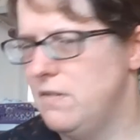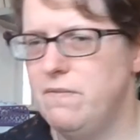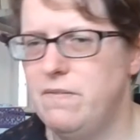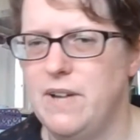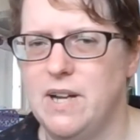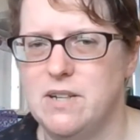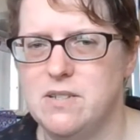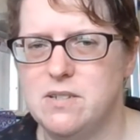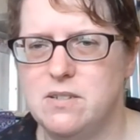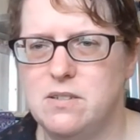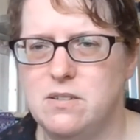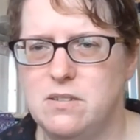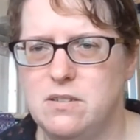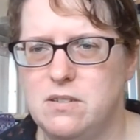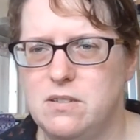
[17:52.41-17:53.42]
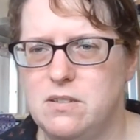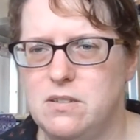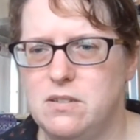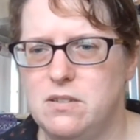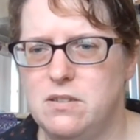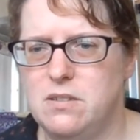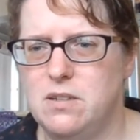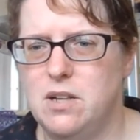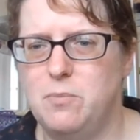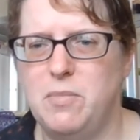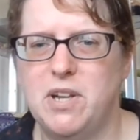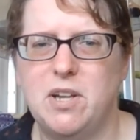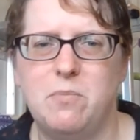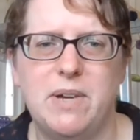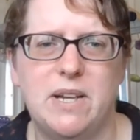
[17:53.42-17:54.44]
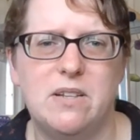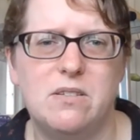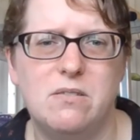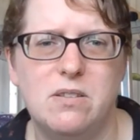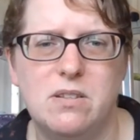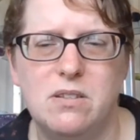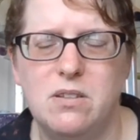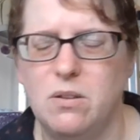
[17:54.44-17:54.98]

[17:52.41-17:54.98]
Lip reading: In fact, I might come back and do this.